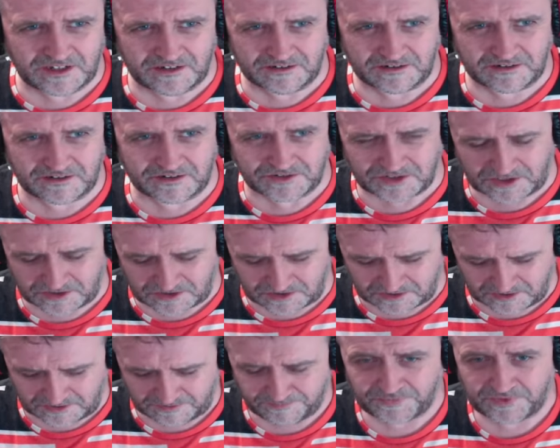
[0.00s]
I guess I do.
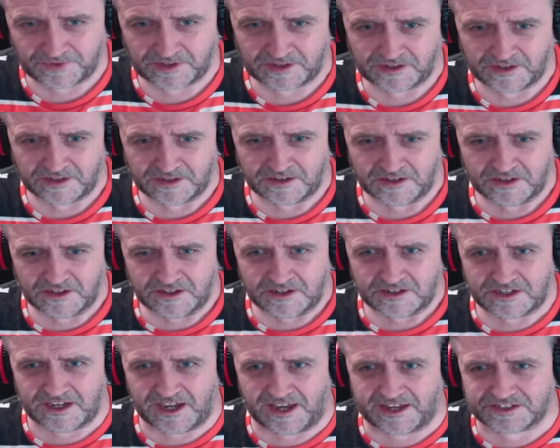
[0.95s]

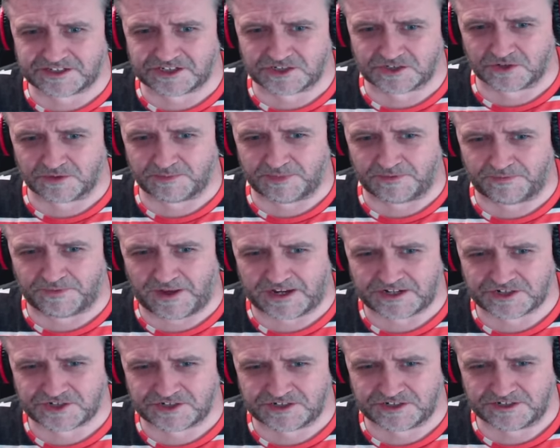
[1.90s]
Yeah, I was just talking about
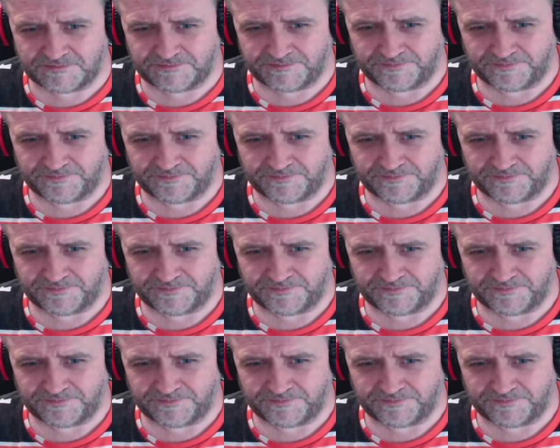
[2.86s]
fashion.